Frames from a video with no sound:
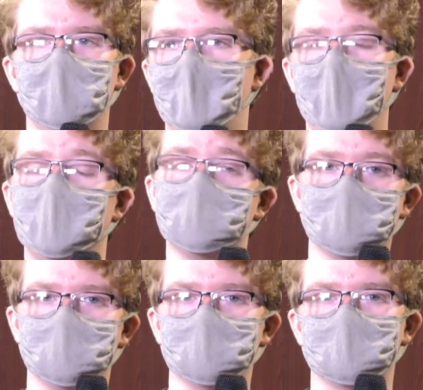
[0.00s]
anyone can
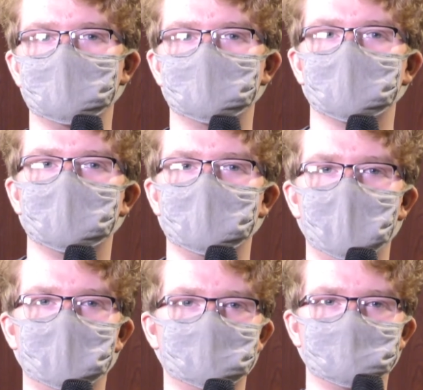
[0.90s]
really enjoy it, and
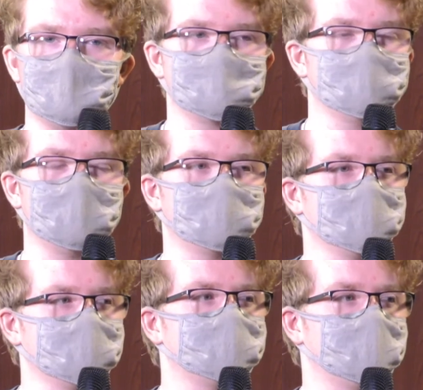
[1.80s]
it's it's good fun for the whole
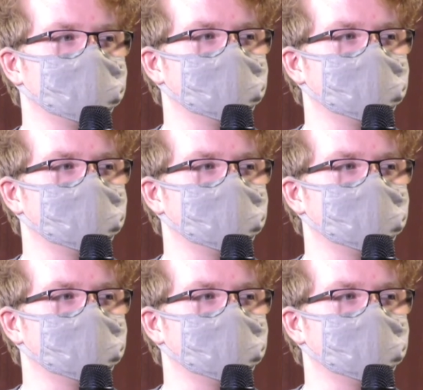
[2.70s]
family.